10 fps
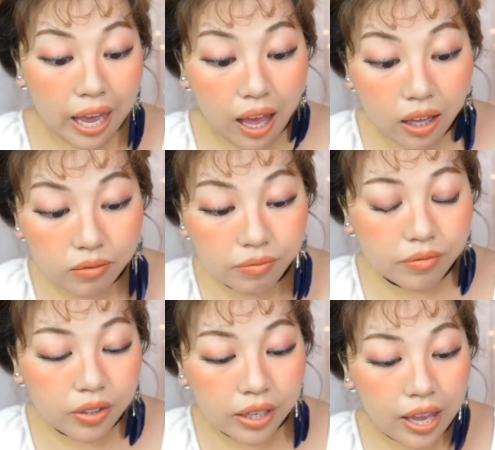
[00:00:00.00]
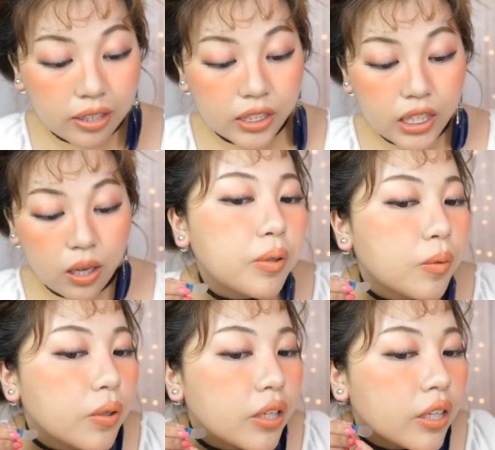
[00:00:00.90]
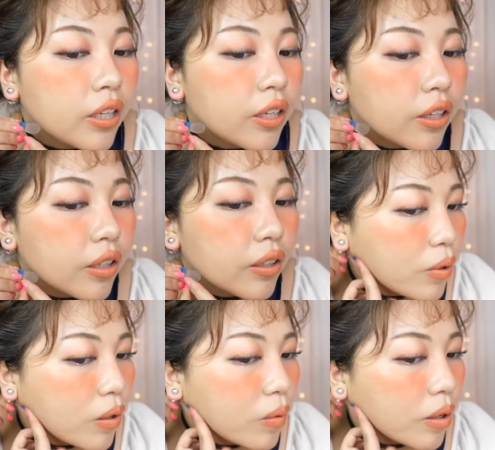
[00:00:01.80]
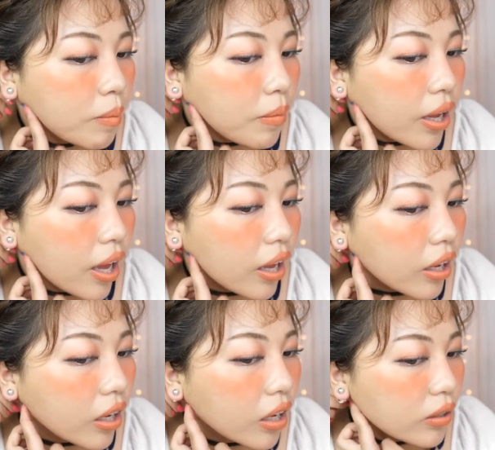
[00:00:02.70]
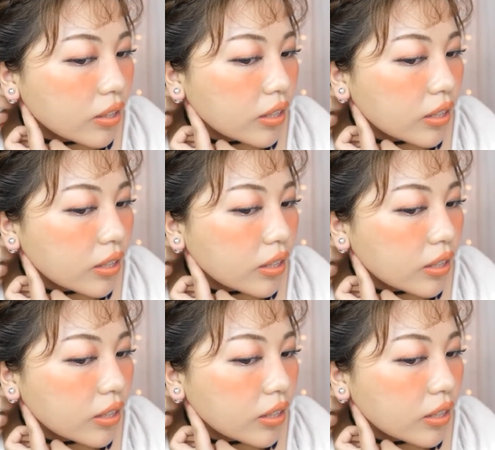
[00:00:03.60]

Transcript: Yeah. Okay, so put one here, pull one back, you